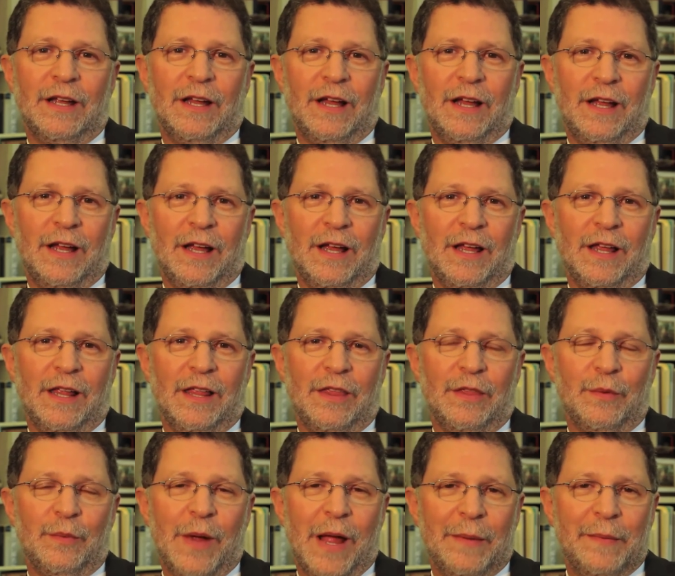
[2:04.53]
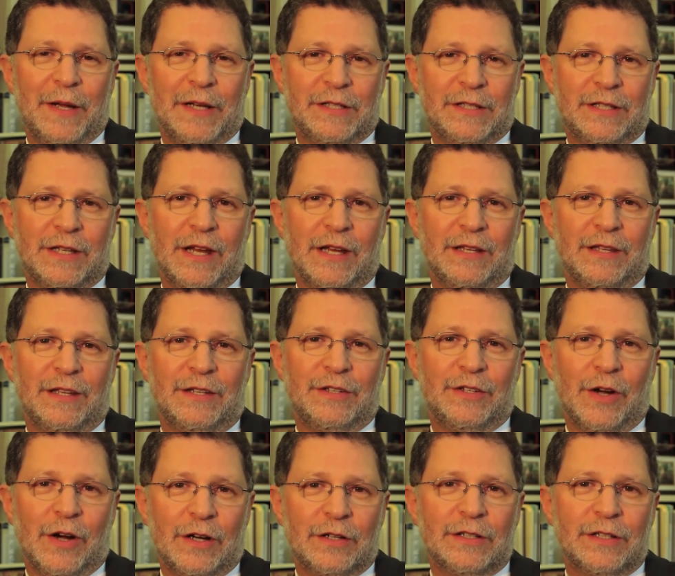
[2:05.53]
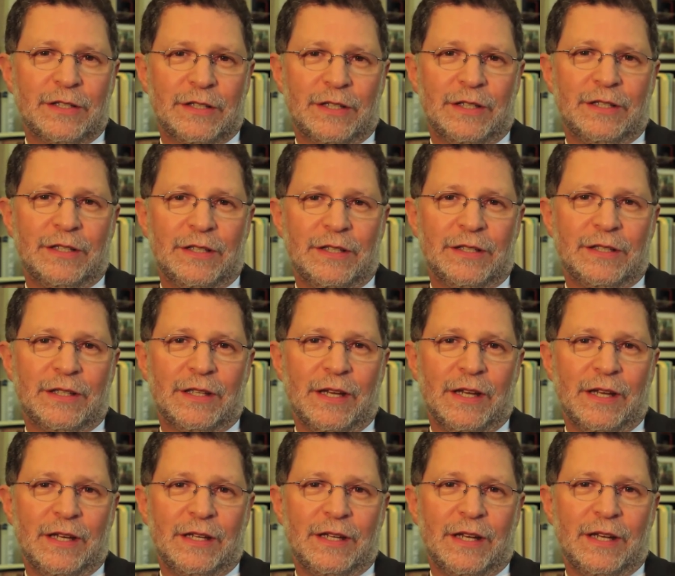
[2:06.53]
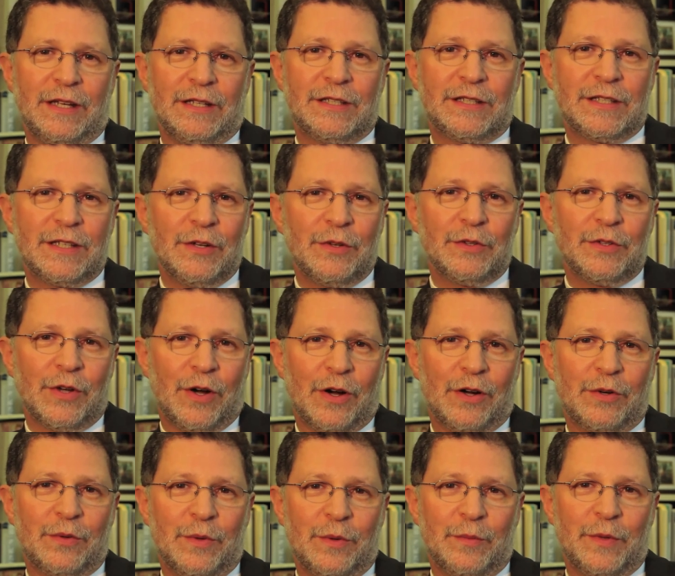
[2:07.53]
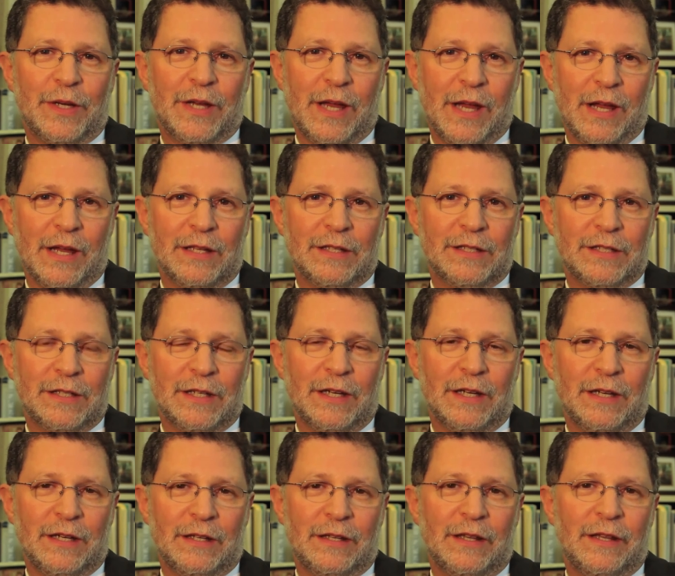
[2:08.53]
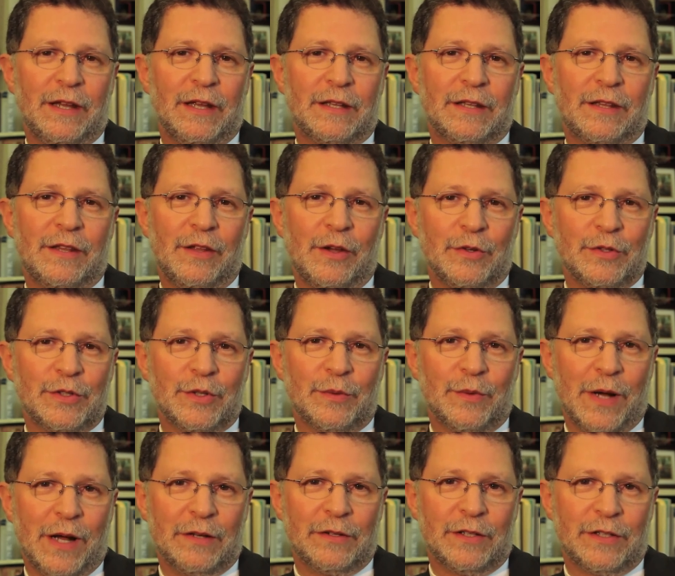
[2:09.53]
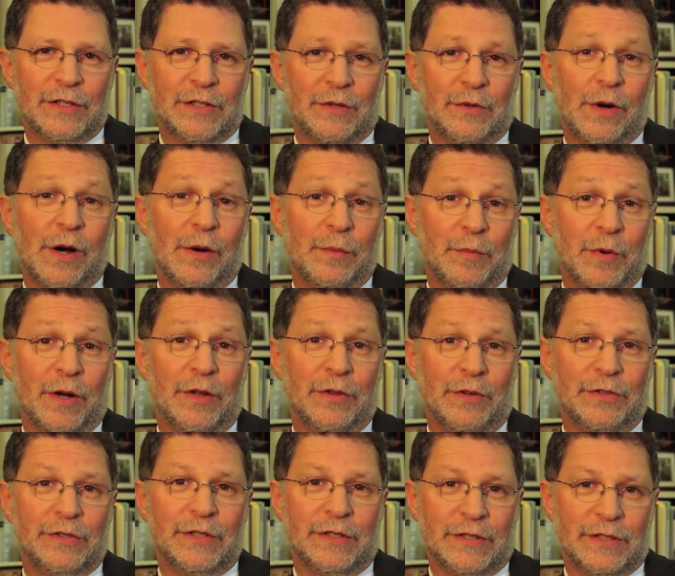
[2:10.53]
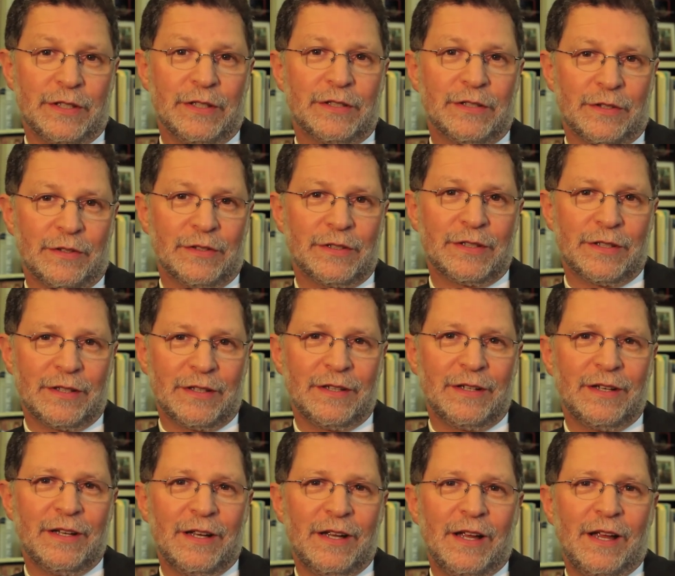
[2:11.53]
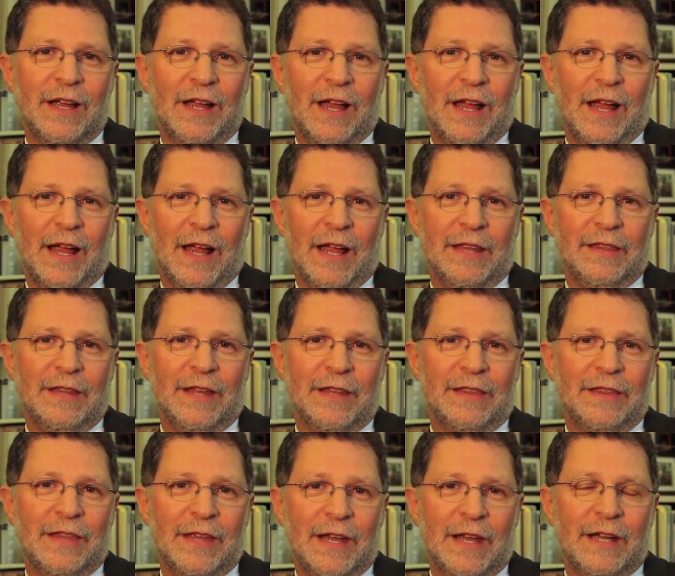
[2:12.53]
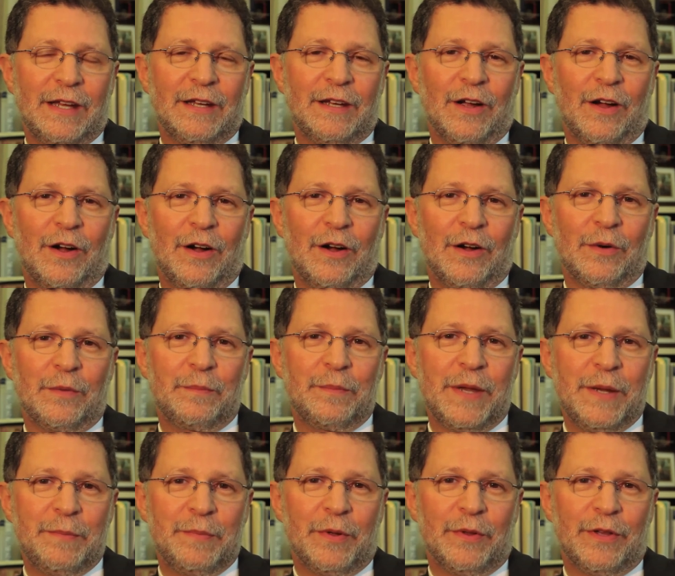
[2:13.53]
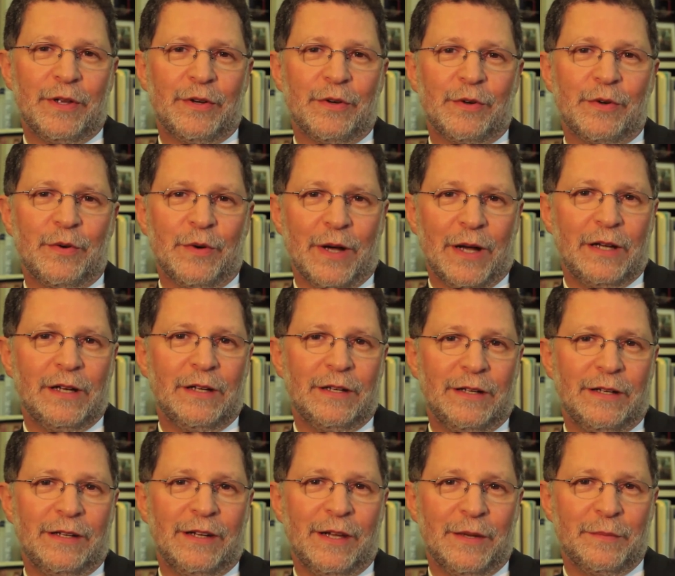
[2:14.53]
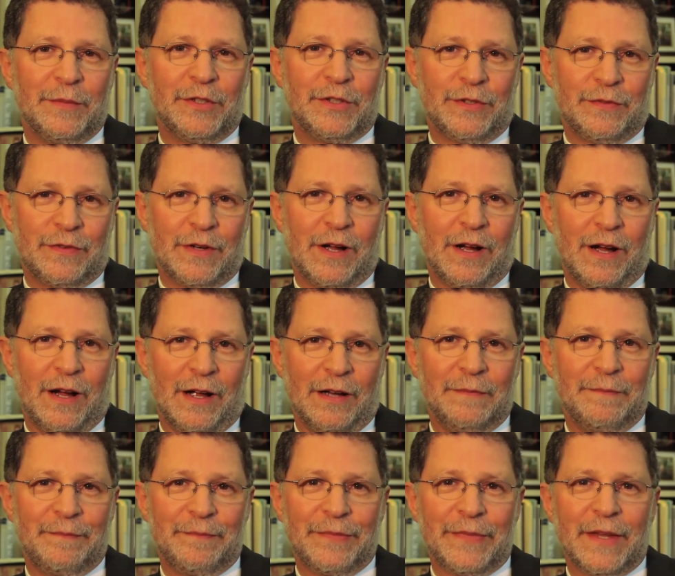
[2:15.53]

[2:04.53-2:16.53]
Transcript: The rabbis say that darkness is that it's still dark when we can't see that those around us are our brothers and sisters, and that they are people that are created in the image of God.